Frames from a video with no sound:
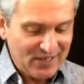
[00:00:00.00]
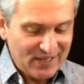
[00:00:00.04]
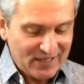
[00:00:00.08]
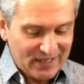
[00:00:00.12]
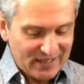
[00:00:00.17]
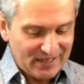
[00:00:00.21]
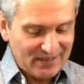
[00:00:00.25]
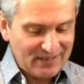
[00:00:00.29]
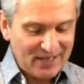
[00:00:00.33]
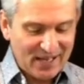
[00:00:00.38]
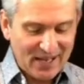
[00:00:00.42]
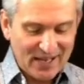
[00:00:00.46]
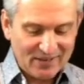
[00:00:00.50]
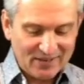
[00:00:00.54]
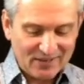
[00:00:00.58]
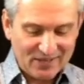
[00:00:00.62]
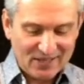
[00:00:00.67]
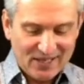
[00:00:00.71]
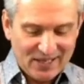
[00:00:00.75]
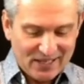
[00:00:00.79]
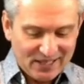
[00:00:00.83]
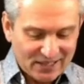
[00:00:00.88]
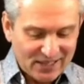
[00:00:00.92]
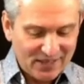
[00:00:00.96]
in
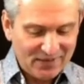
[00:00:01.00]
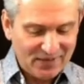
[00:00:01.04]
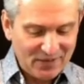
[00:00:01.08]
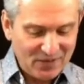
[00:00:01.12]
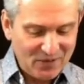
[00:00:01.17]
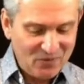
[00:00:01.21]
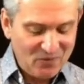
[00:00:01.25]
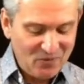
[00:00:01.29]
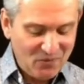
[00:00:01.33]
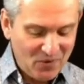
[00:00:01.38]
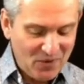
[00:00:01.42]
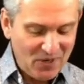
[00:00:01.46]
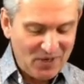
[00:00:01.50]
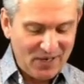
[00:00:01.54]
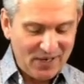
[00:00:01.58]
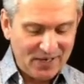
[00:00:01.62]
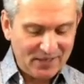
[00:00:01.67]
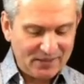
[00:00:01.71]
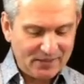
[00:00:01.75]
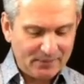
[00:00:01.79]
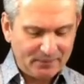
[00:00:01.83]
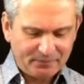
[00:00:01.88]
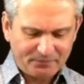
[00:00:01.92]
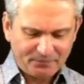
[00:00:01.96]
that living
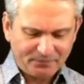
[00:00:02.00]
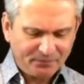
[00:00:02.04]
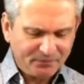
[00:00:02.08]
word.